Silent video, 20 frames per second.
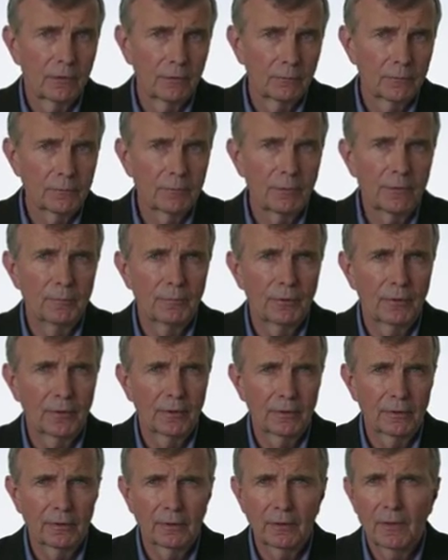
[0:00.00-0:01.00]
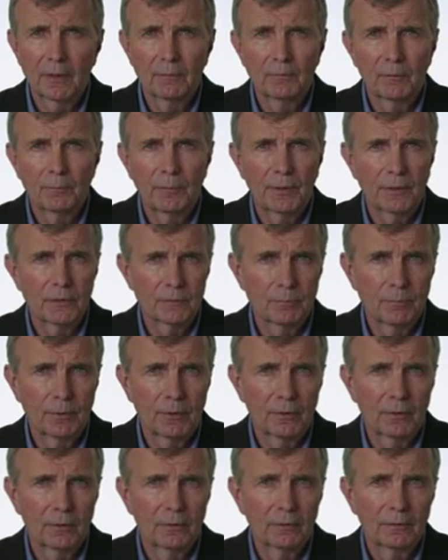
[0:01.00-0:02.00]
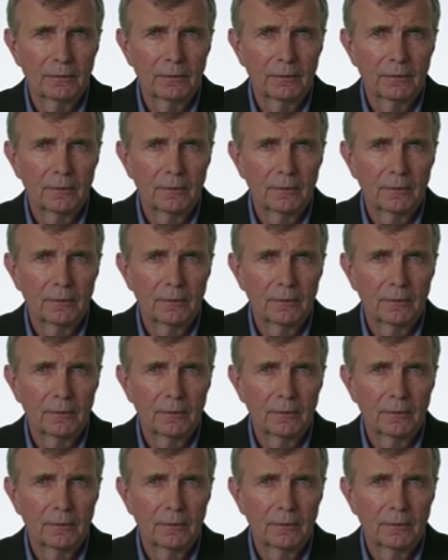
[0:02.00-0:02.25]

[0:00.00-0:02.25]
always been part of the game of baseball.